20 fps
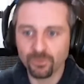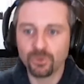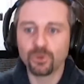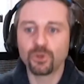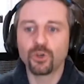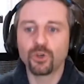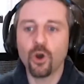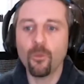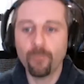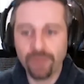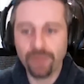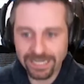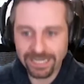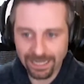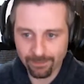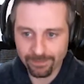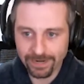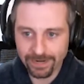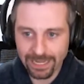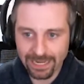don't be
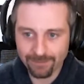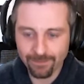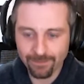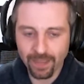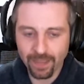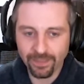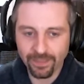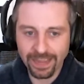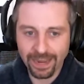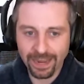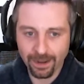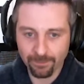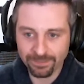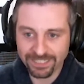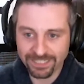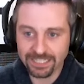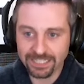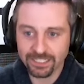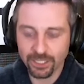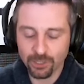intimidated by the
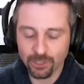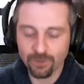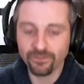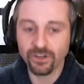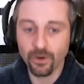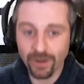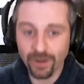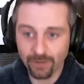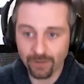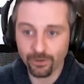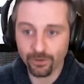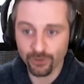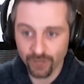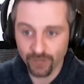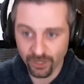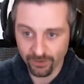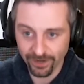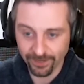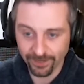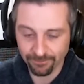sense that you have no idea what you're
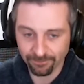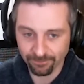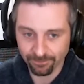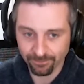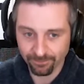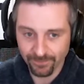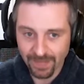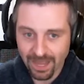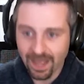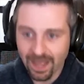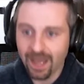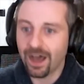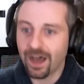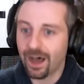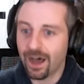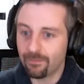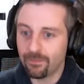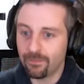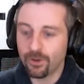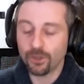
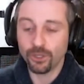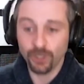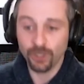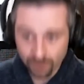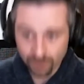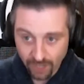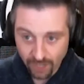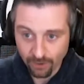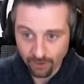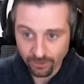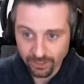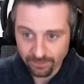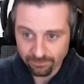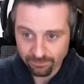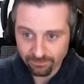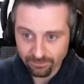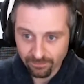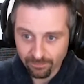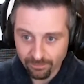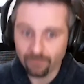doing. You don't.
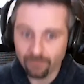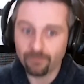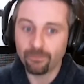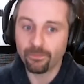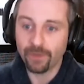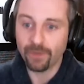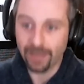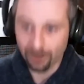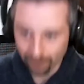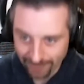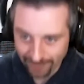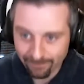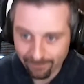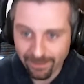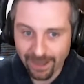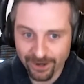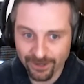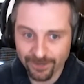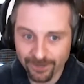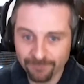It'll get
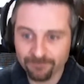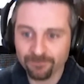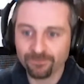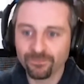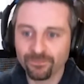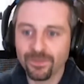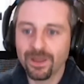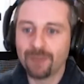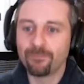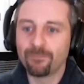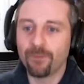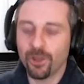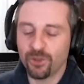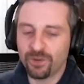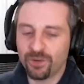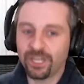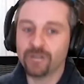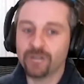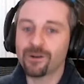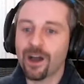better, but you
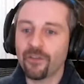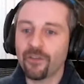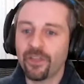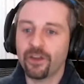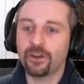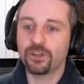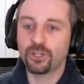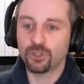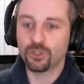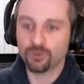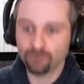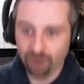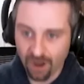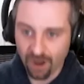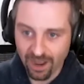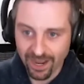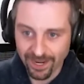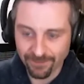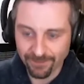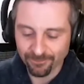need to go out there and just
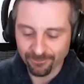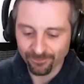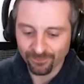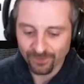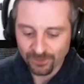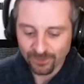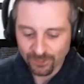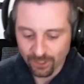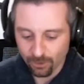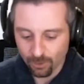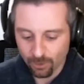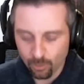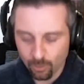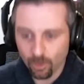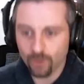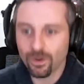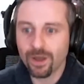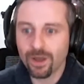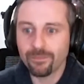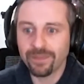try. So what
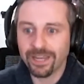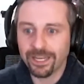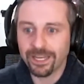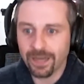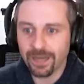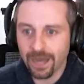do I mean?